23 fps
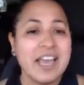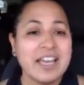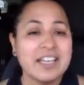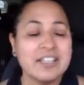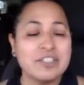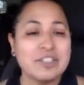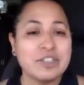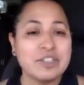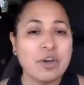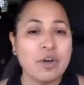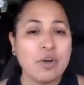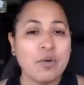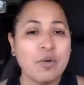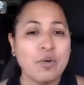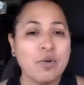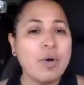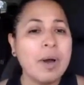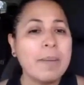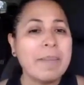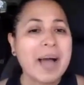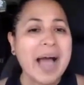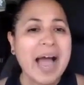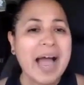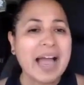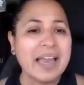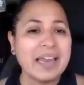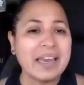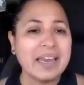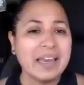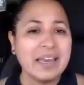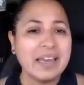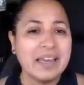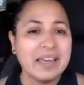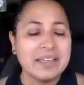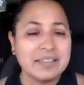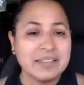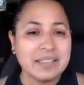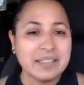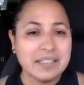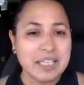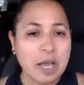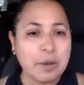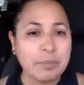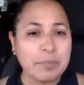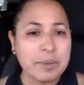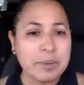And so who am I
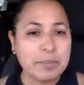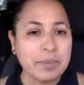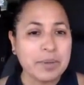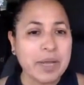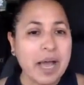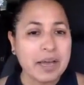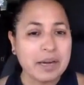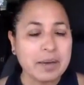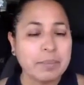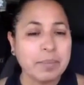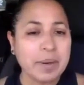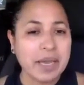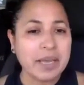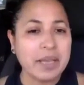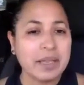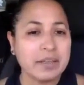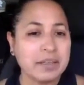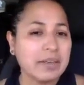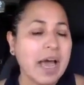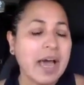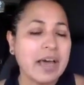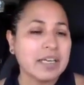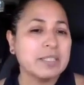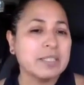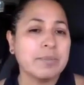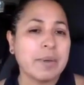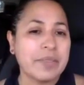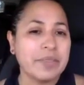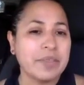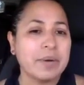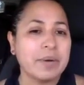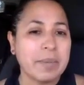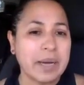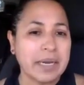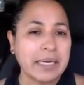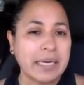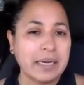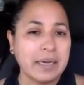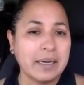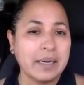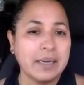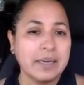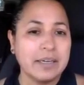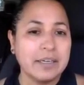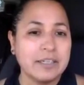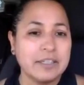to tell people how to spend their
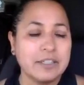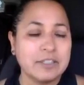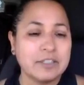money?